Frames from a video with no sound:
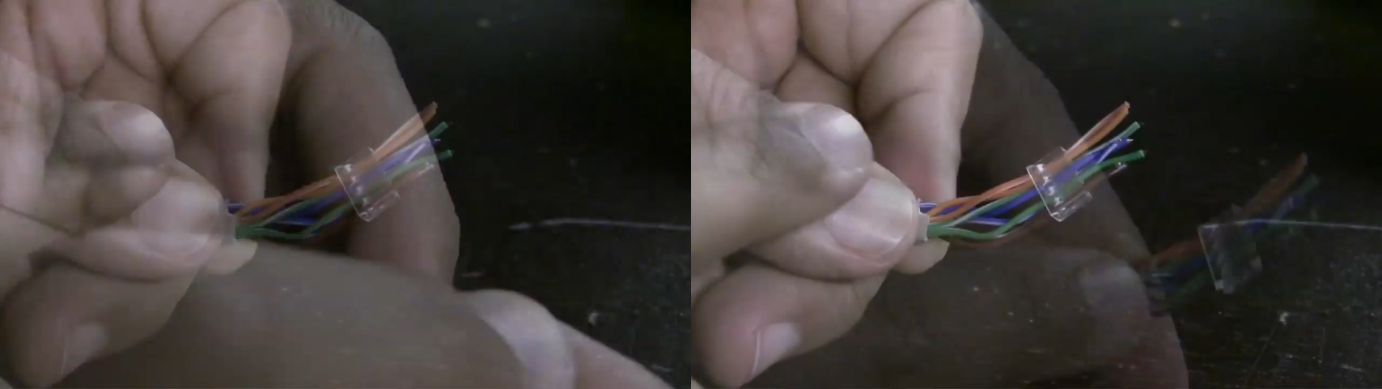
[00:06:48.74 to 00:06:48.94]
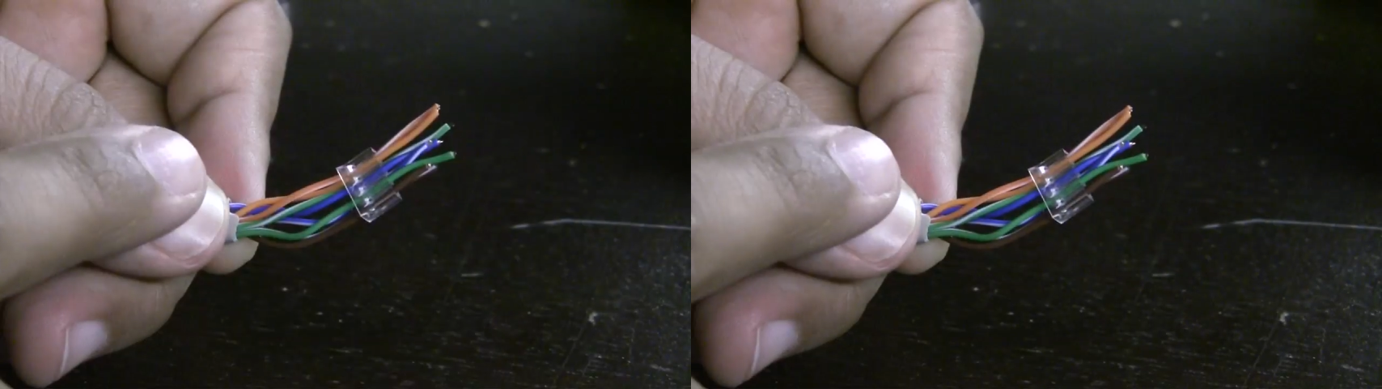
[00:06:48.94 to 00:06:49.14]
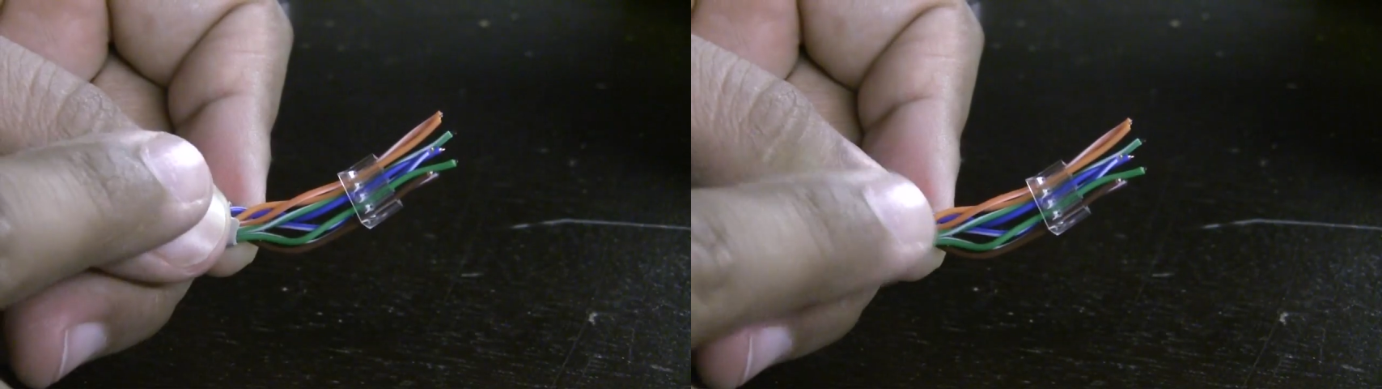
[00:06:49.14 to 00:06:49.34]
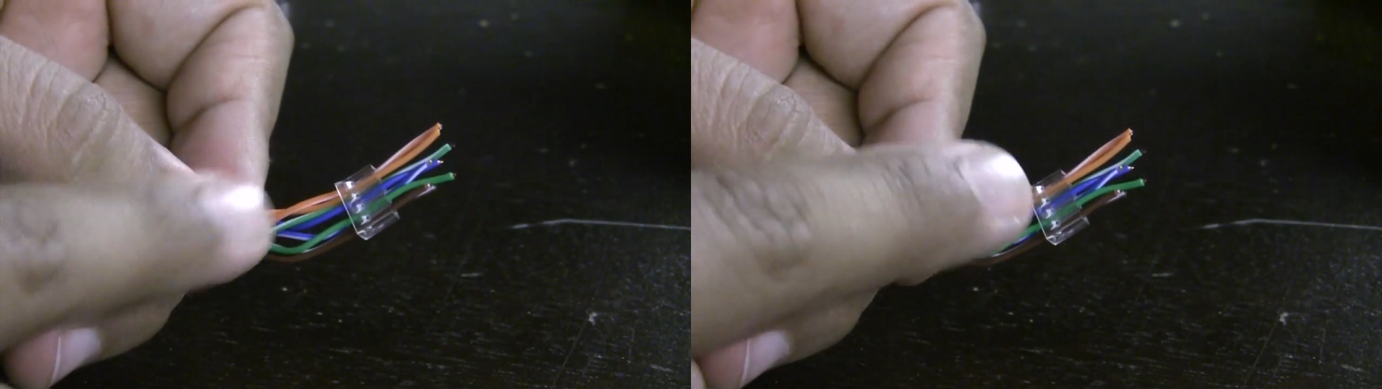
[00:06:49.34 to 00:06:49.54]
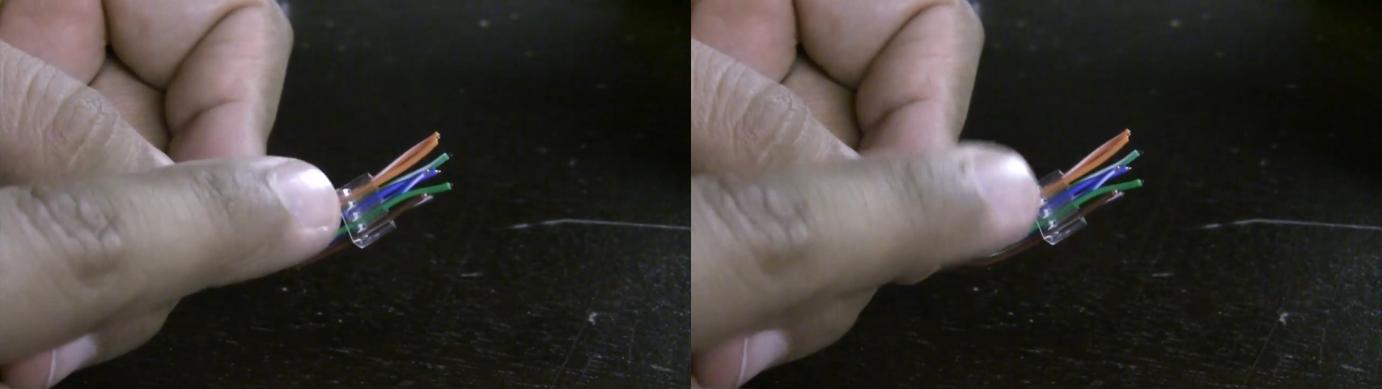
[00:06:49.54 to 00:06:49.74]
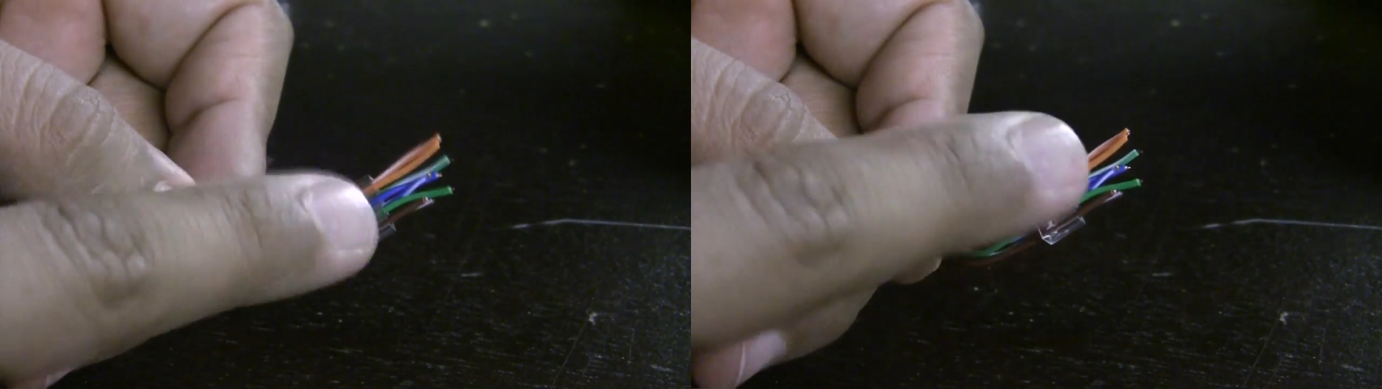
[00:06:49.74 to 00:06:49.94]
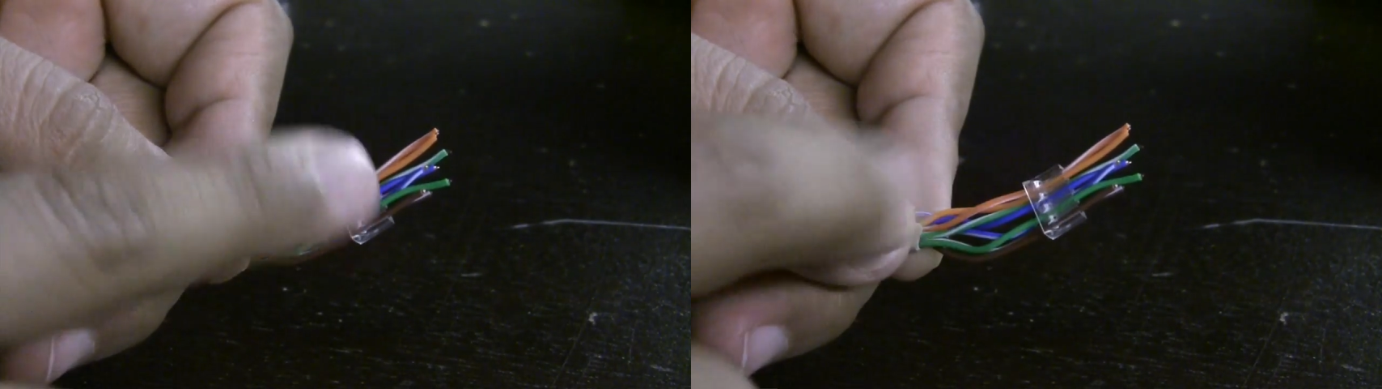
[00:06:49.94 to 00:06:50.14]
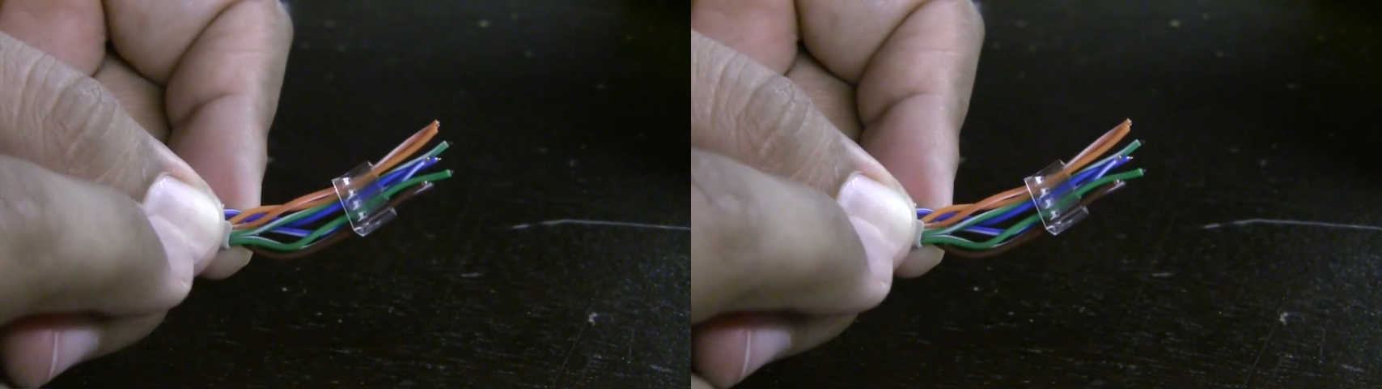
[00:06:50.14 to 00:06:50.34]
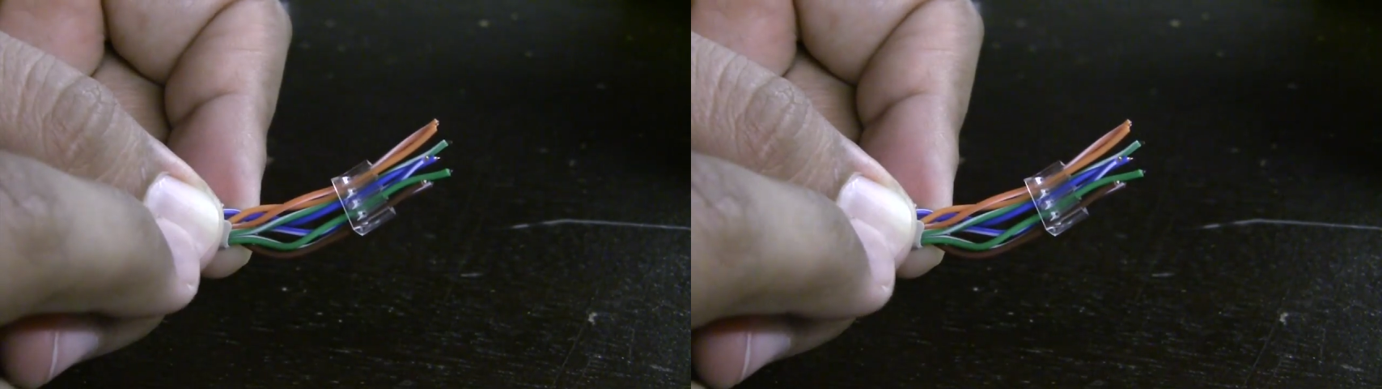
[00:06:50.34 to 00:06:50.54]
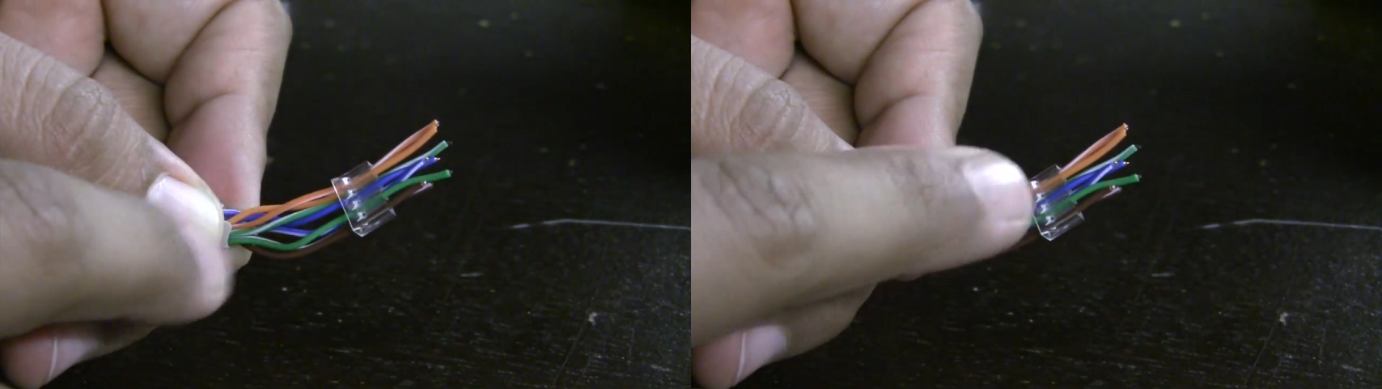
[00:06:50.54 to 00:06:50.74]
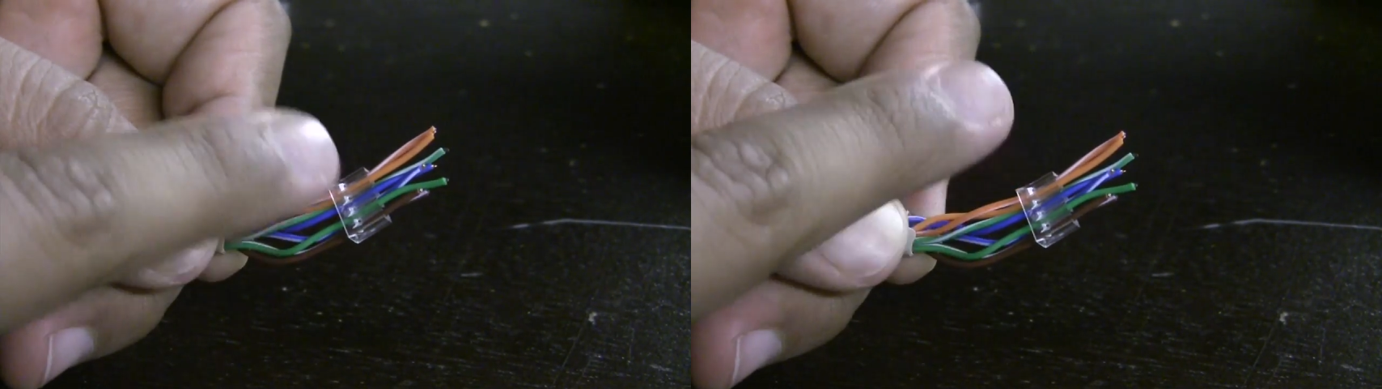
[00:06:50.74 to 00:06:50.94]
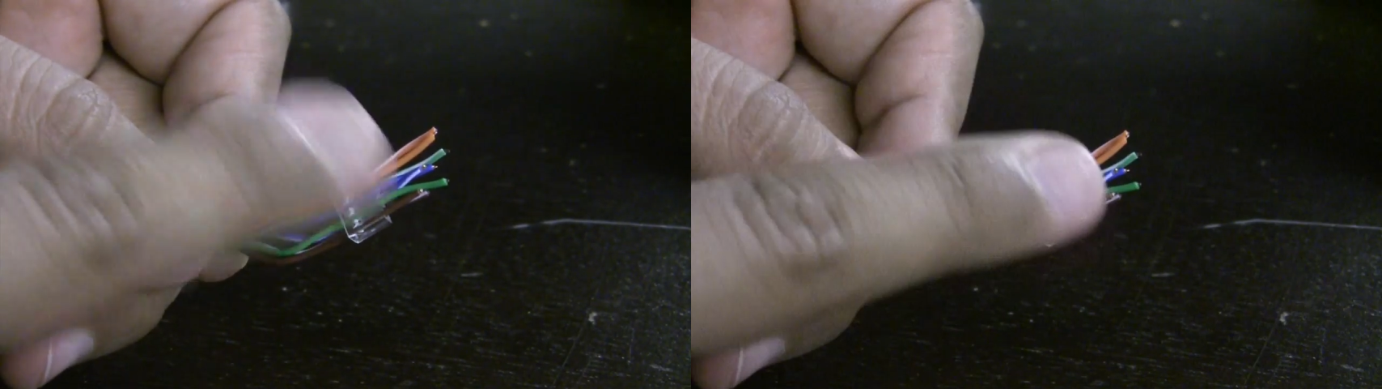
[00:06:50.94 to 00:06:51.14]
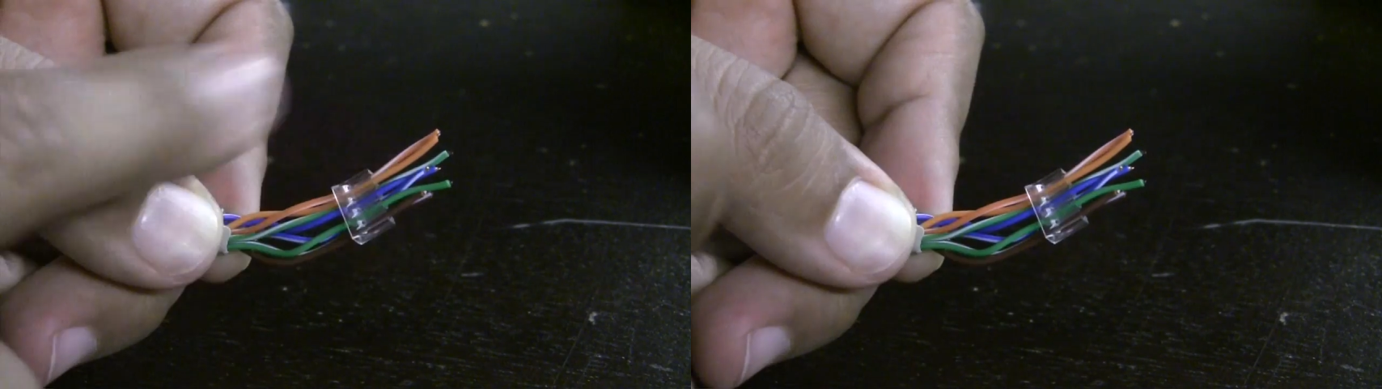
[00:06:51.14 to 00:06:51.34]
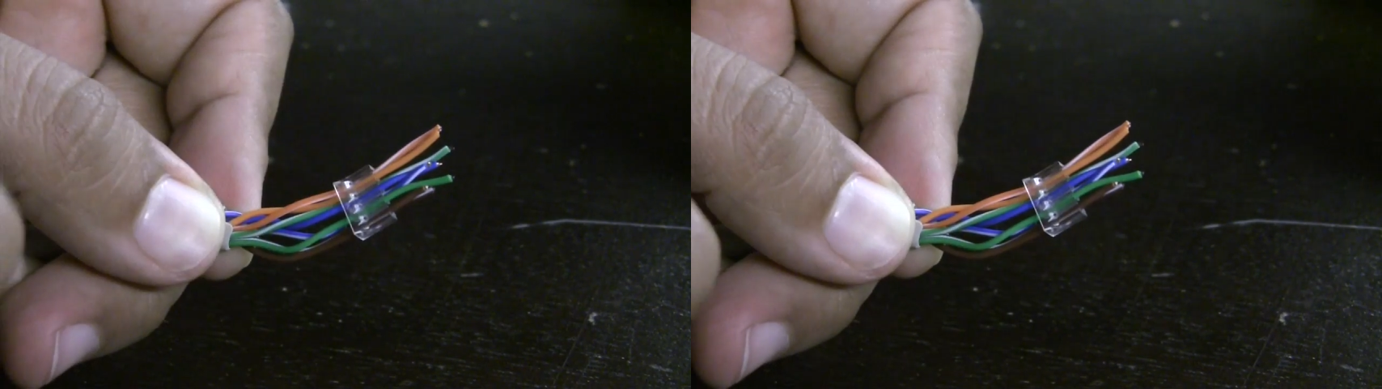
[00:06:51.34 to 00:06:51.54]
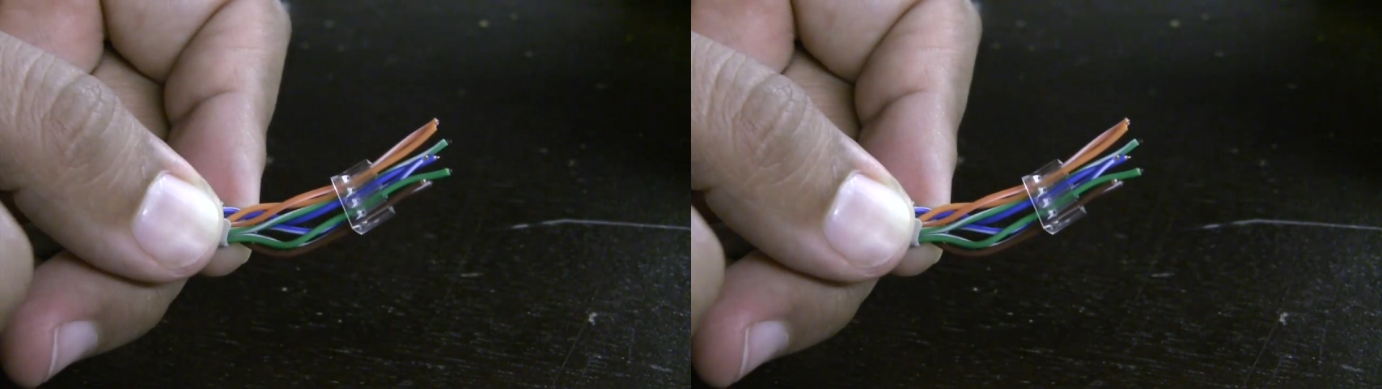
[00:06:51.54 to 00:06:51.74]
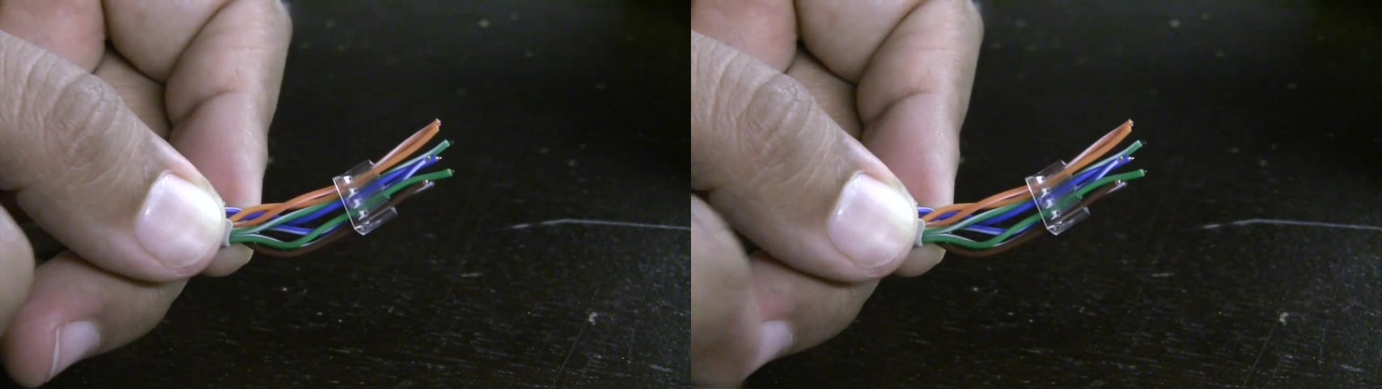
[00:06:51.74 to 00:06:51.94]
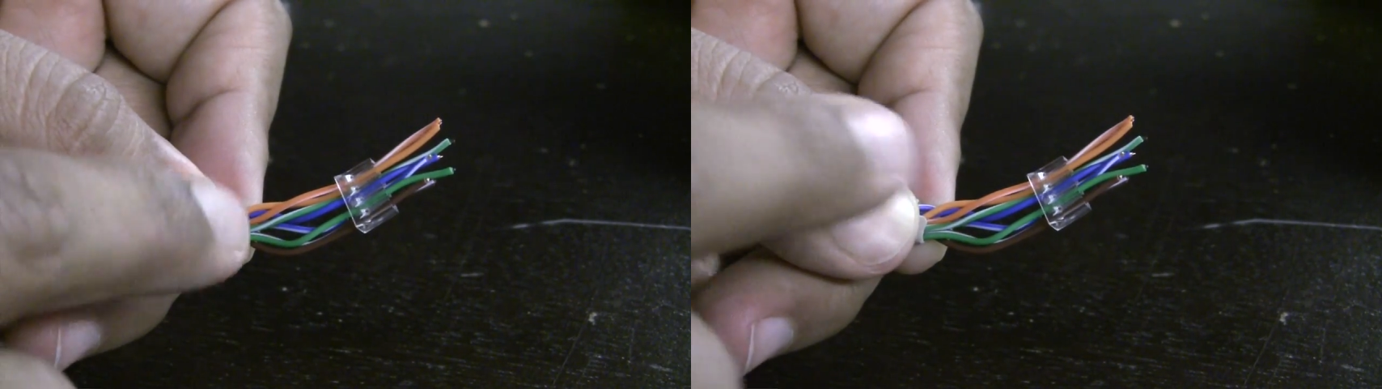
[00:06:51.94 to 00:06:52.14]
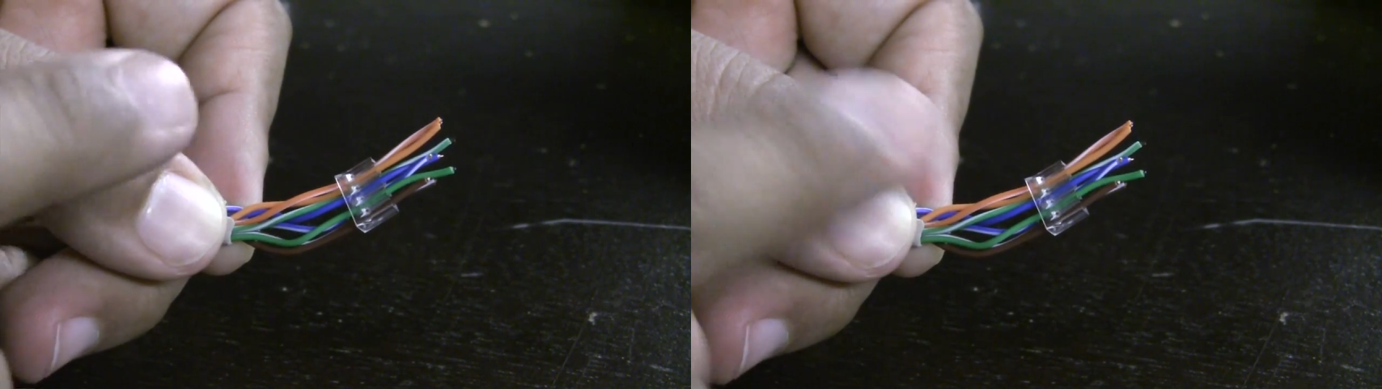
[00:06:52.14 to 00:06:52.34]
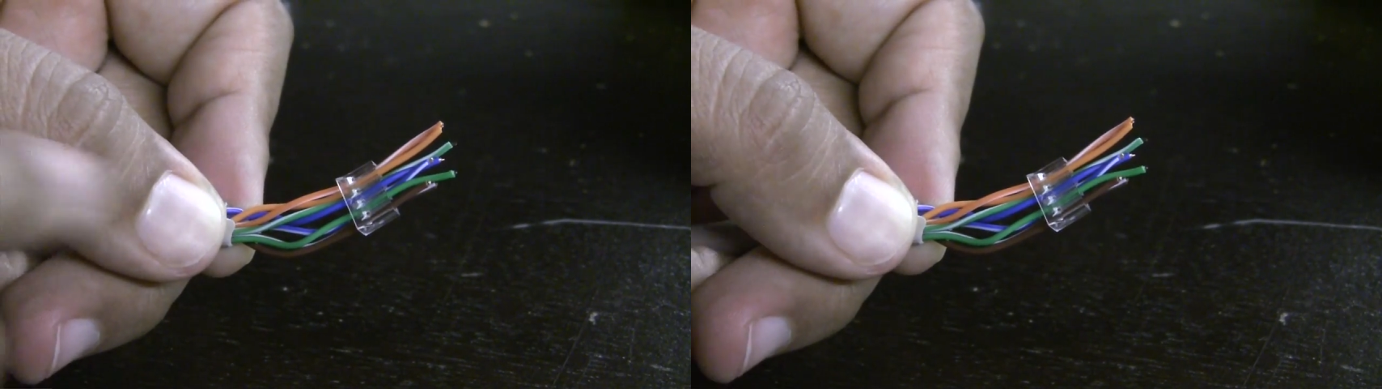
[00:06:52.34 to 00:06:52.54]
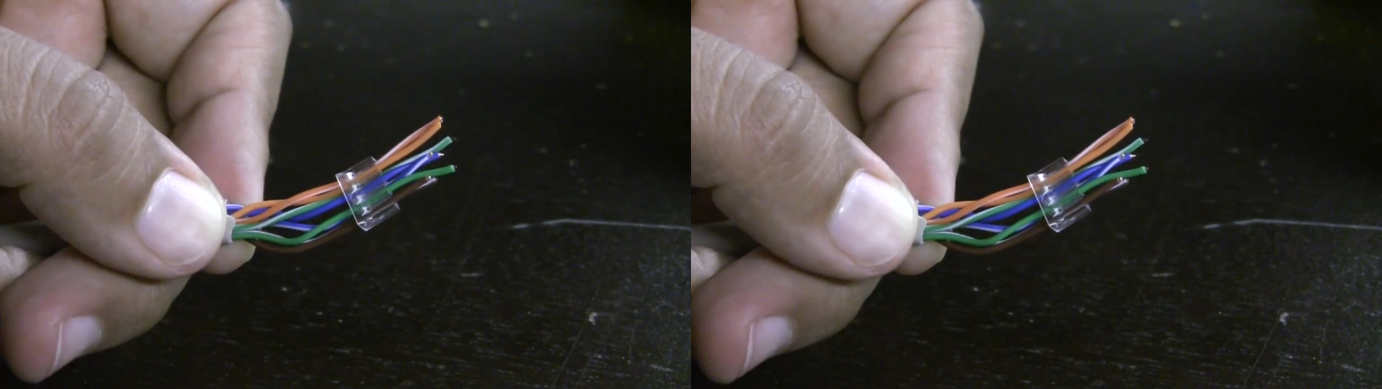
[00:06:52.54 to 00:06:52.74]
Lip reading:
[unreadable: no face in view]